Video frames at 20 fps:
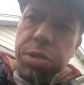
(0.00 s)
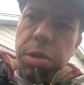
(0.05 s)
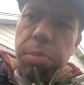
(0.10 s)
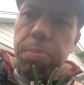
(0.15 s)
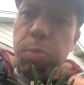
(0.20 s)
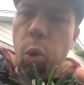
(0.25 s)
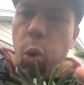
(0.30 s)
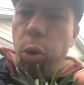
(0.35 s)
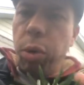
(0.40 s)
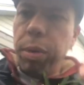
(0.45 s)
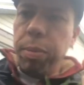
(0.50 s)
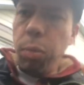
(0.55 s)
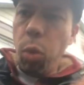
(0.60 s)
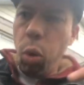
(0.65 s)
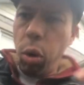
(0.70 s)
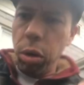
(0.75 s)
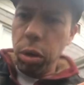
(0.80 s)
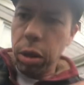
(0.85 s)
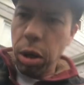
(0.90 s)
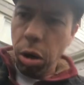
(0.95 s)
to more and
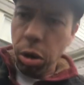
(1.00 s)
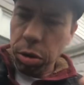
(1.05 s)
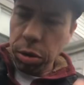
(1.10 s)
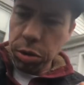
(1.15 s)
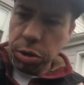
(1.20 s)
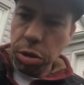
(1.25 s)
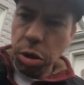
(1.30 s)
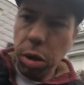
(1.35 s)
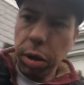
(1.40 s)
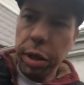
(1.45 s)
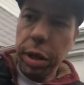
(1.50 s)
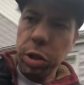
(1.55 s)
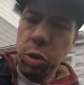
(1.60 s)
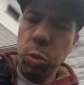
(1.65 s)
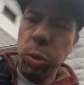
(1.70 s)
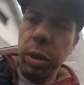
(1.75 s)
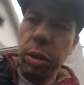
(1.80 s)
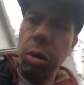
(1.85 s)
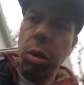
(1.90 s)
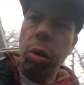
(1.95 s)
more garden talk as
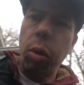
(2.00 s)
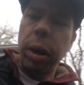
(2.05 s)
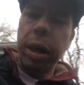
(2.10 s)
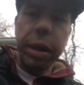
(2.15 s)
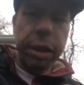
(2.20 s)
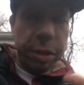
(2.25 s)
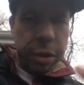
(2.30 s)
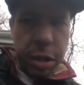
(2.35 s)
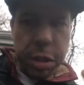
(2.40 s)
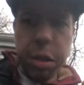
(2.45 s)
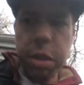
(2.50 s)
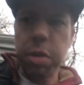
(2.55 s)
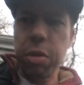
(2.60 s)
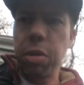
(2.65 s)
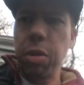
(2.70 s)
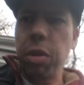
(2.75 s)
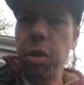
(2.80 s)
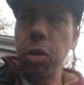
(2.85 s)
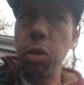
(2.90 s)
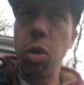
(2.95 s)
we go, in addition
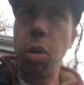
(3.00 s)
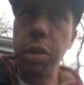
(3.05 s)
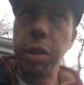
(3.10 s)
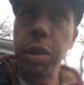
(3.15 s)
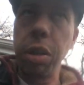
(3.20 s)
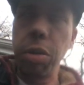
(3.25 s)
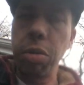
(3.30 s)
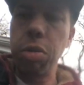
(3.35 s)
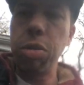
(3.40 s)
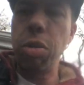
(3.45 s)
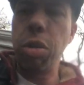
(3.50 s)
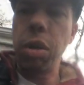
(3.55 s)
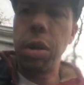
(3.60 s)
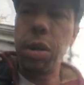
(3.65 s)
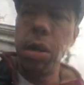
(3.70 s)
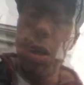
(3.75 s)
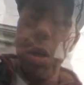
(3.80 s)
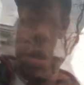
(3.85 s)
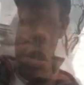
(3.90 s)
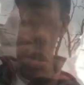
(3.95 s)
to the lawn care talk.
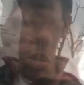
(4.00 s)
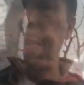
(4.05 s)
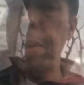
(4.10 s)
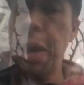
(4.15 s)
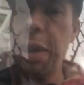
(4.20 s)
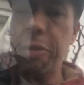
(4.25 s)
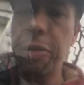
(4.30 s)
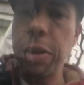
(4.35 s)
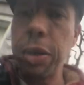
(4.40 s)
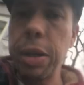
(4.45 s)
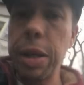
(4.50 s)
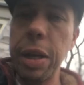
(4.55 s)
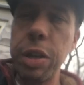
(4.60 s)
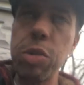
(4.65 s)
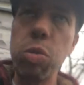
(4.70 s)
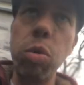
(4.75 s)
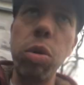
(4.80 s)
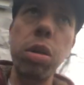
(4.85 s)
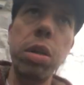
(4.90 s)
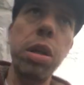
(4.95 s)
Come on back for the
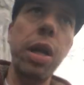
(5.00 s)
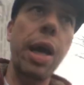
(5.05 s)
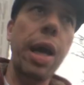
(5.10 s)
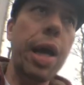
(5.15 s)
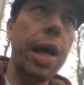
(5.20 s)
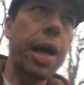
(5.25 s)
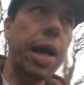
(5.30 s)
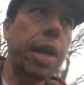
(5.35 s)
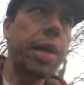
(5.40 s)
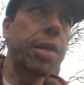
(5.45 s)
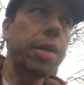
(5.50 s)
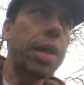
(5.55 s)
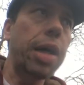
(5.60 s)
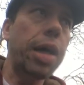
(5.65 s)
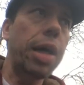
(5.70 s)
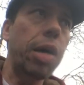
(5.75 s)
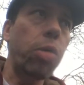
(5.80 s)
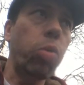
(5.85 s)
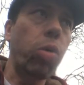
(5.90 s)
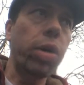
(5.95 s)
next one, and
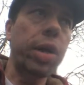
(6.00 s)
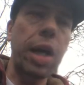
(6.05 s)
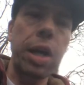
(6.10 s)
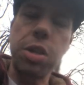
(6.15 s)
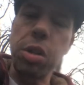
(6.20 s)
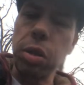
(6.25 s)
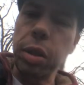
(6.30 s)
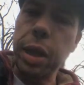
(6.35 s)
we'll catch you